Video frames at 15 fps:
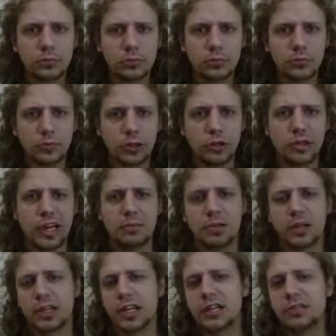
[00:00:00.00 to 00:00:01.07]
you can't
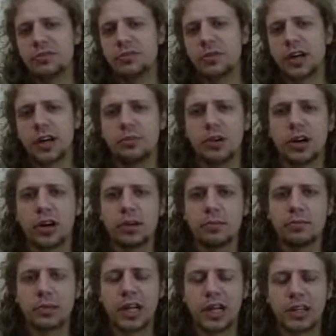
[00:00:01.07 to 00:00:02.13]
play knight d4 anymore.
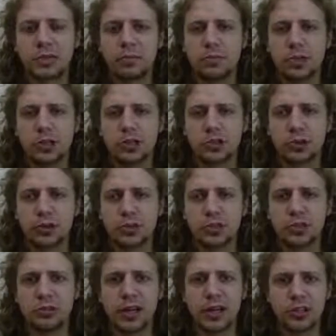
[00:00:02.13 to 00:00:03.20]
Black's control is
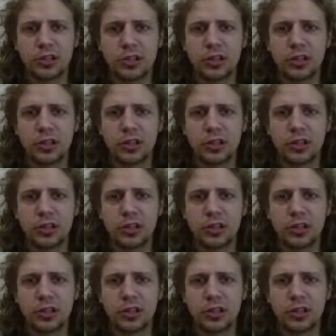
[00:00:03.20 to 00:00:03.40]
too much.